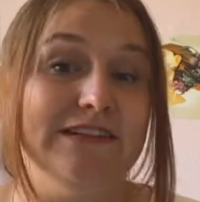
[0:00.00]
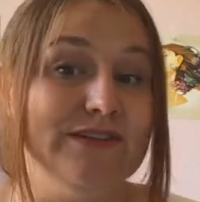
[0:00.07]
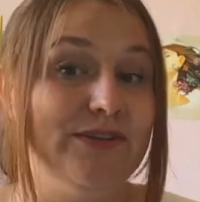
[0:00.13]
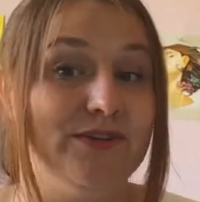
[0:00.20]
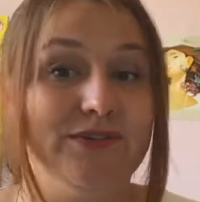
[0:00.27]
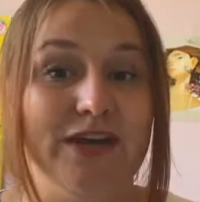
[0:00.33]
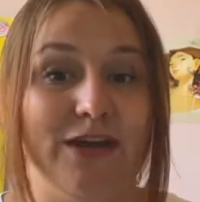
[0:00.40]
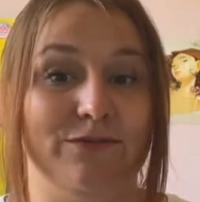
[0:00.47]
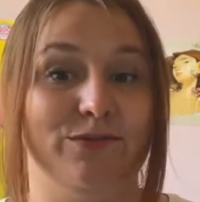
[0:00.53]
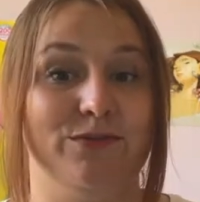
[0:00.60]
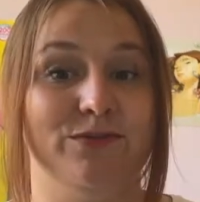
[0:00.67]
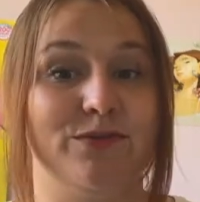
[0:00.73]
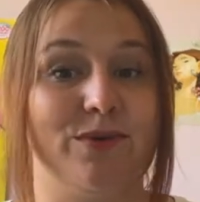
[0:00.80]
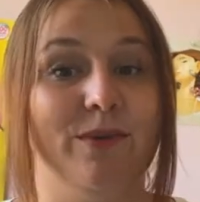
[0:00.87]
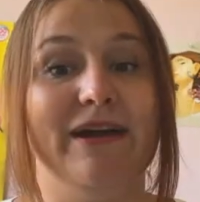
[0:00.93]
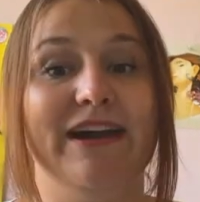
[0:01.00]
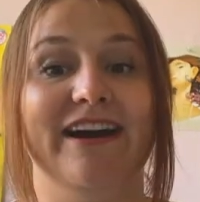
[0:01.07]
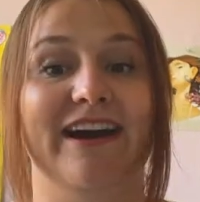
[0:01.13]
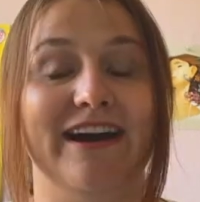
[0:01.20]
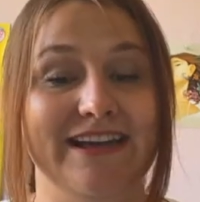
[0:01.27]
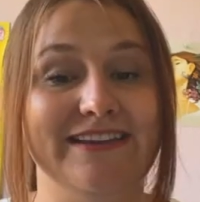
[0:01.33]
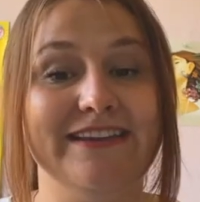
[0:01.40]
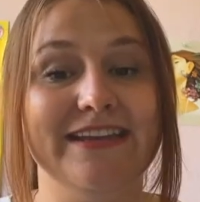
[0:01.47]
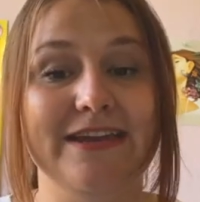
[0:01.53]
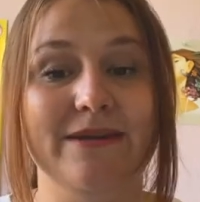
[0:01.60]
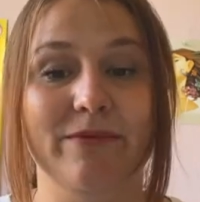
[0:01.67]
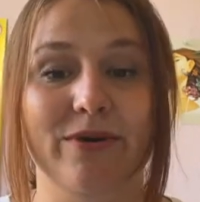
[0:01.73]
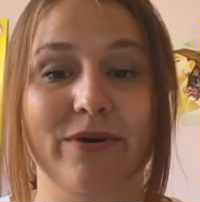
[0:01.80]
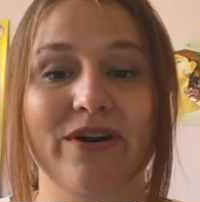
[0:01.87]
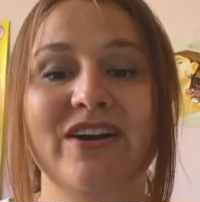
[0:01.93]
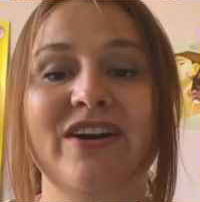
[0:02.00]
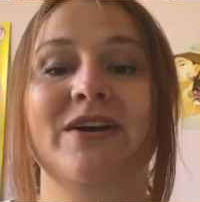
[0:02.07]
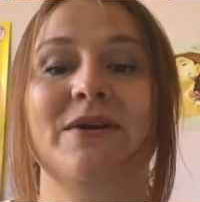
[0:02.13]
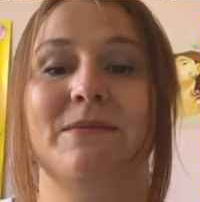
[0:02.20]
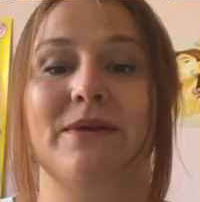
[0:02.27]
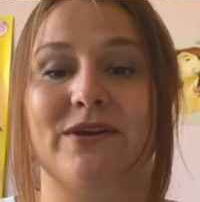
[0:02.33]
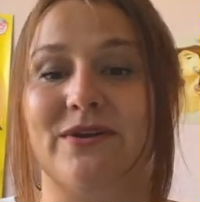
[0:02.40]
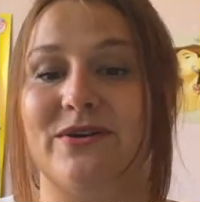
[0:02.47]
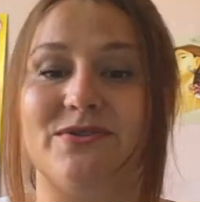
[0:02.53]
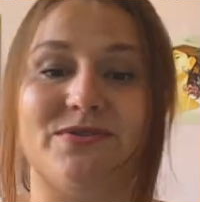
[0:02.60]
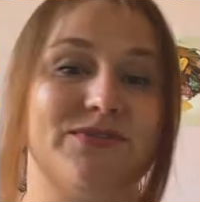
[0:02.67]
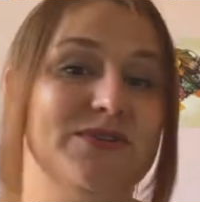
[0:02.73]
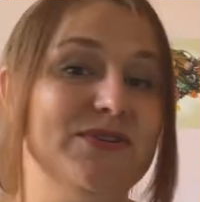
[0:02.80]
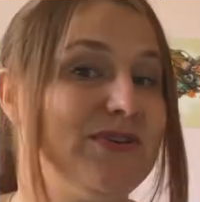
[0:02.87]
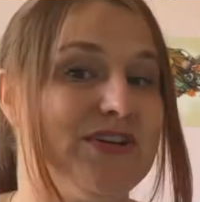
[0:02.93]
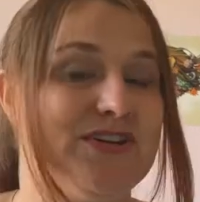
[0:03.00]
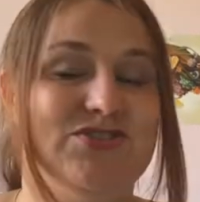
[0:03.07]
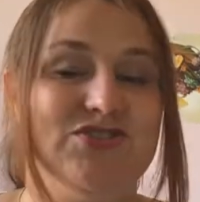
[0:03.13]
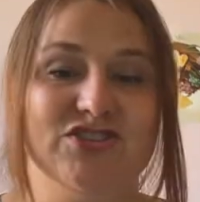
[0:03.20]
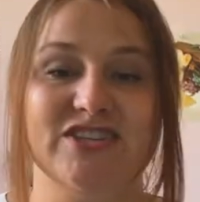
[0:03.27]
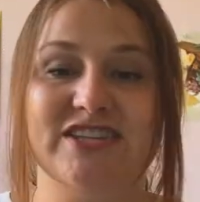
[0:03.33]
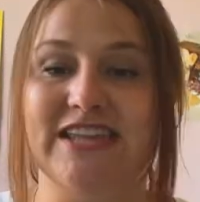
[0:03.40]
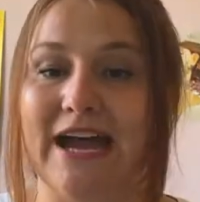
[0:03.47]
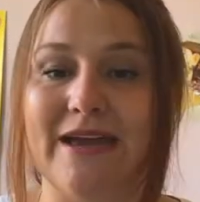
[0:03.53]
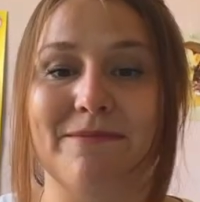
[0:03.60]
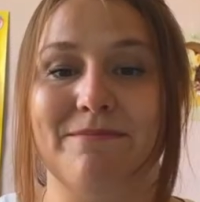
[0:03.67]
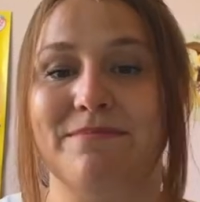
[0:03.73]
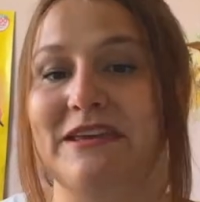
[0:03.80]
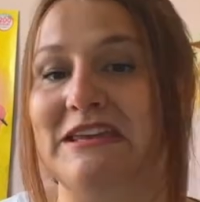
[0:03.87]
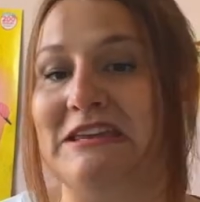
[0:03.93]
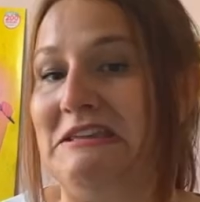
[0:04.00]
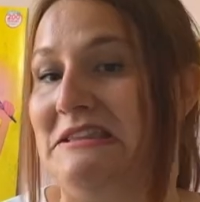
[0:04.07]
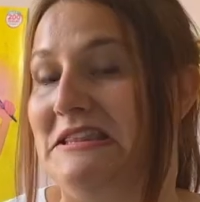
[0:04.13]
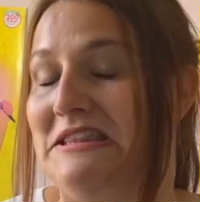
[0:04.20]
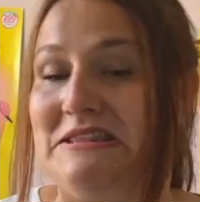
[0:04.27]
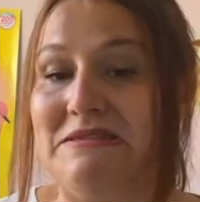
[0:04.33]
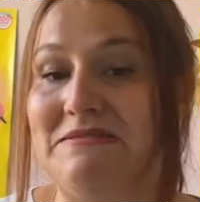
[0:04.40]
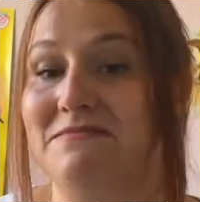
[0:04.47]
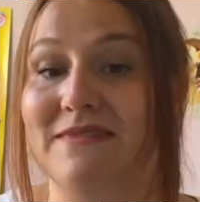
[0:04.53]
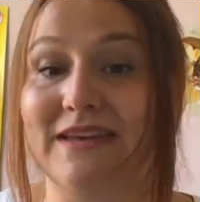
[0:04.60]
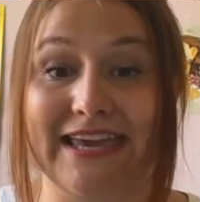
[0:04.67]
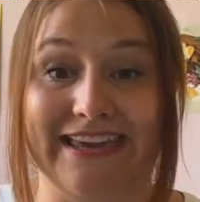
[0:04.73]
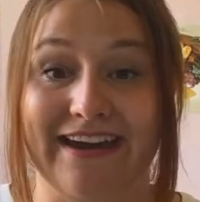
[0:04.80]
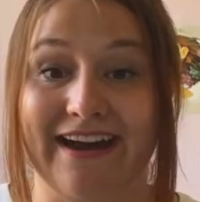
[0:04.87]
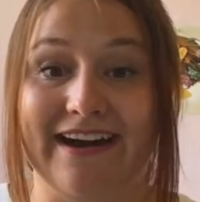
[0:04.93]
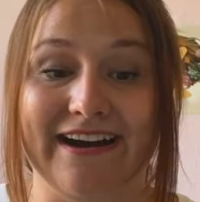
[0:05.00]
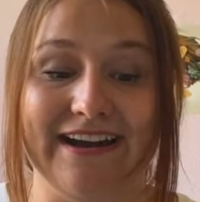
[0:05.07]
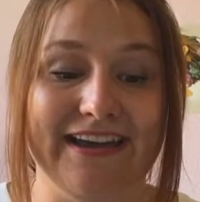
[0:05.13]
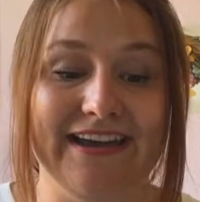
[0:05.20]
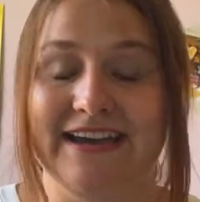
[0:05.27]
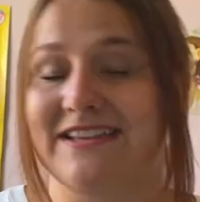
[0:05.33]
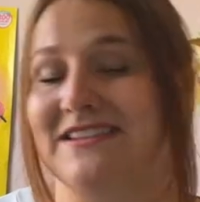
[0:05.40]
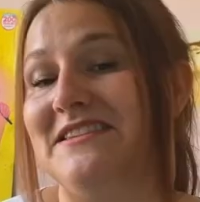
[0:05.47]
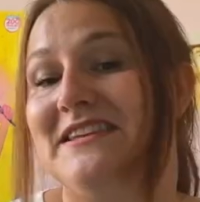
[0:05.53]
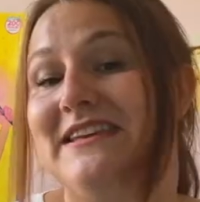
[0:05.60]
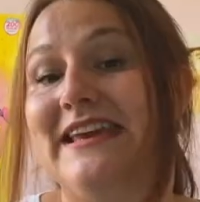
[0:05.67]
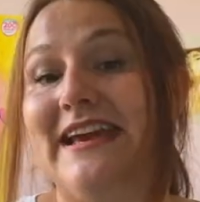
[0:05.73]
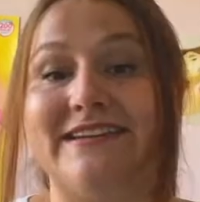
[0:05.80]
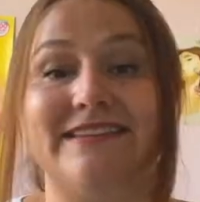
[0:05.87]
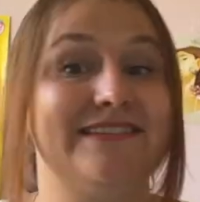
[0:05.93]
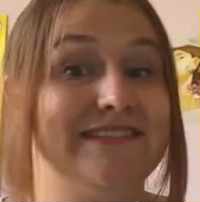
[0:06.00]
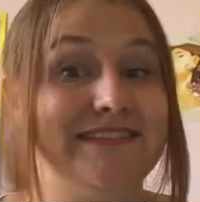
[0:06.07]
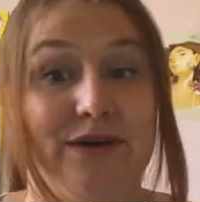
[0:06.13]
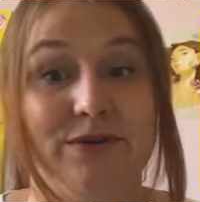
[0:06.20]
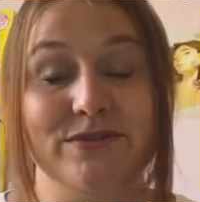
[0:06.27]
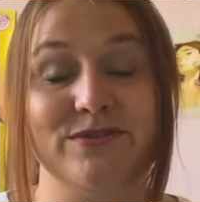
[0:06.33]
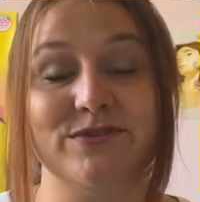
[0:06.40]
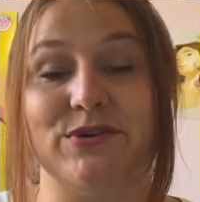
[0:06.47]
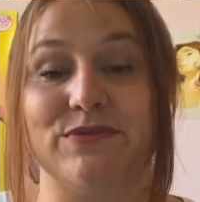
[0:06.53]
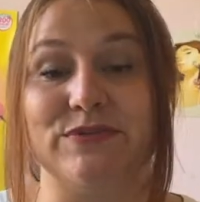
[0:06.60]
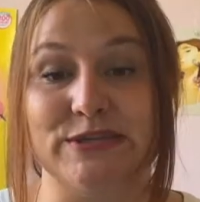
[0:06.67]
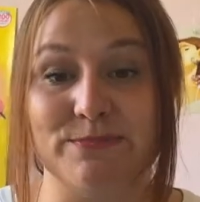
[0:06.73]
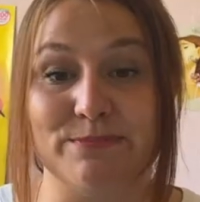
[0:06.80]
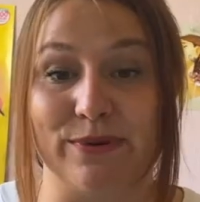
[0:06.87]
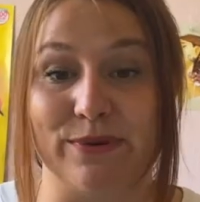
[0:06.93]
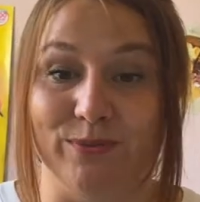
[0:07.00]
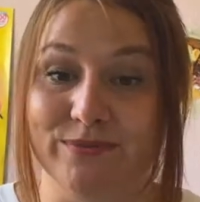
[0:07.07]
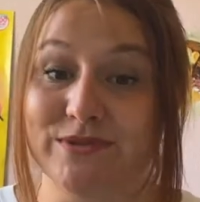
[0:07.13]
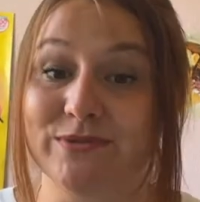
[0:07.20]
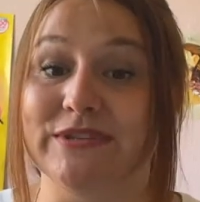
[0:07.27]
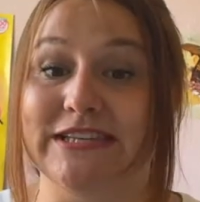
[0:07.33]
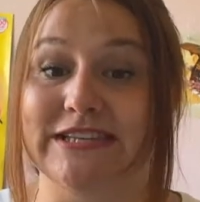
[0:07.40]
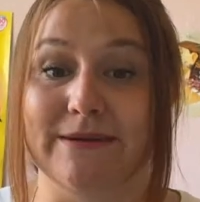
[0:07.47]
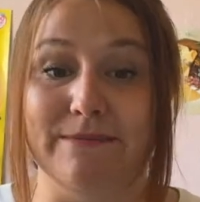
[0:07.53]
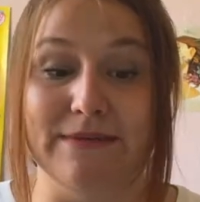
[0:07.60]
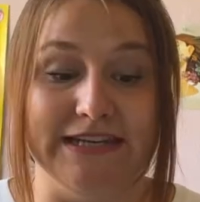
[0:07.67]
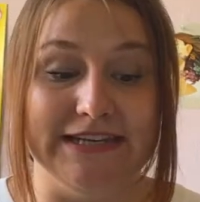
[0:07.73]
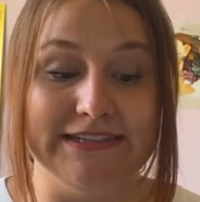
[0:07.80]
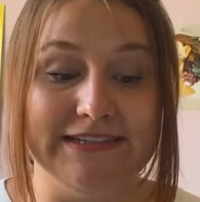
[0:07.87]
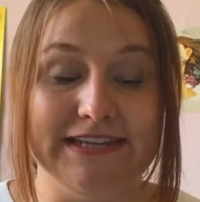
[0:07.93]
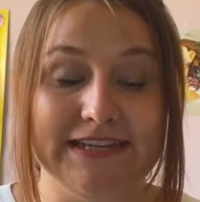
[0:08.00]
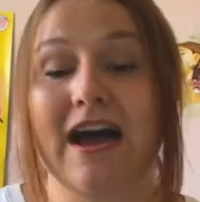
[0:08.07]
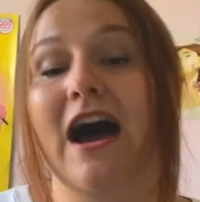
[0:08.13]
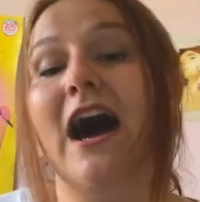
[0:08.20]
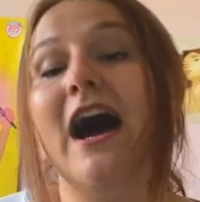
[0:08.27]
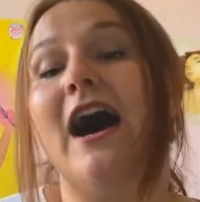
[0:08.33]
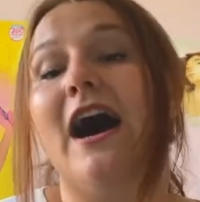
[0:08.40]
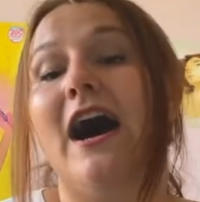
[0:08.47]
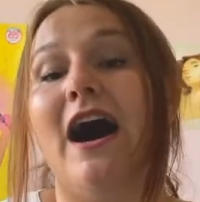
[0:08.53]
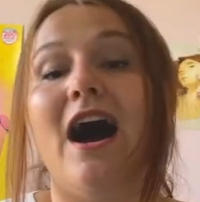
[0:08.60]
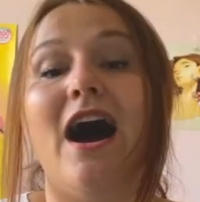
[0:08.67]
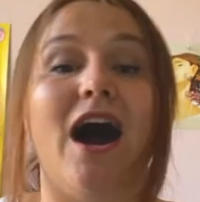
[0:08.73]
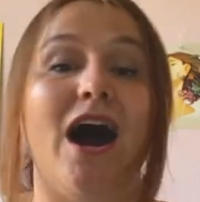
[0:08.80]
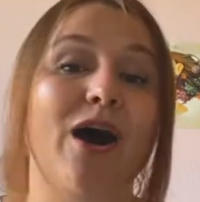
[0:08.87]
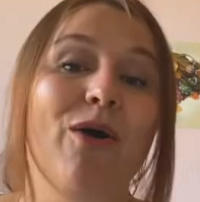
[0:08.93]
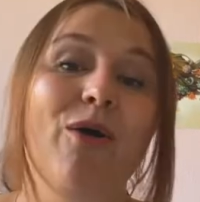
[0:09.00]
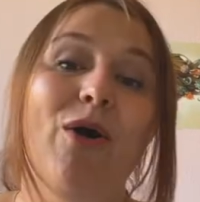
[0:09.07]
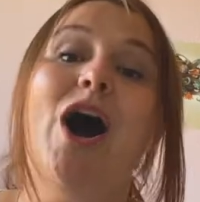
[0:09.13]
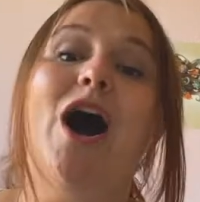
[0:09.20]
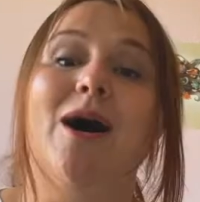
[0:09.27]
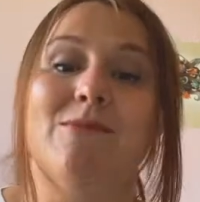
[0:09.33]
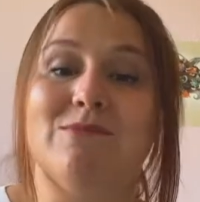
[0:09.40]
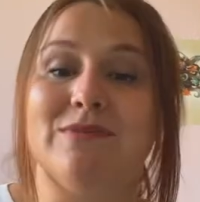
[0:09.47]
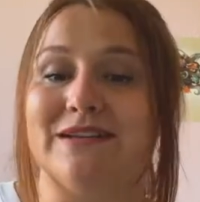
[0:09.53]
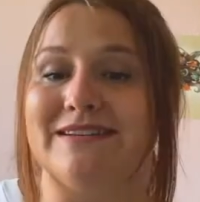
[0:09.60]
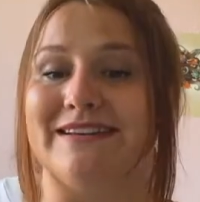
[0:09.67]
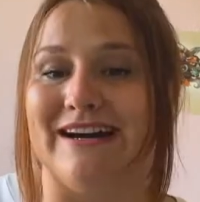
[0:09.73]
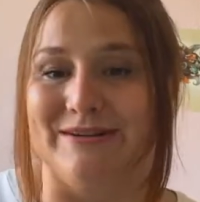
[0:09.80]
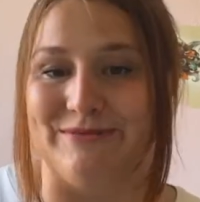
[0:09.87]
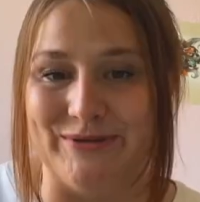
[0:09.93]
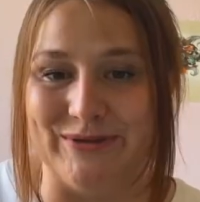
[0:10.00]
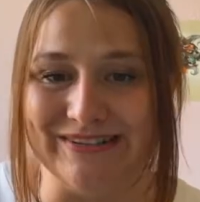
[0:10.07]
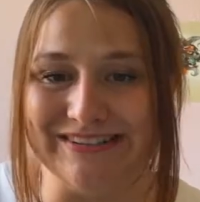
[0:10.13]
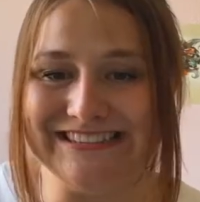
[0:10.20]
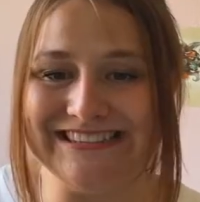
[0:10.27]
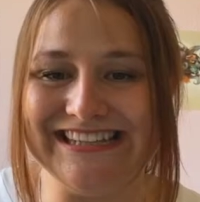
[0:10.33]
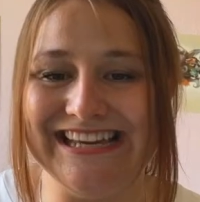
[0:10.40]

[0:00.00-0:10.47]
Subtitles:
don't have to draw by hand anymore, because you can just type in AI and get thousands of these prompts within a minute. How humbled I was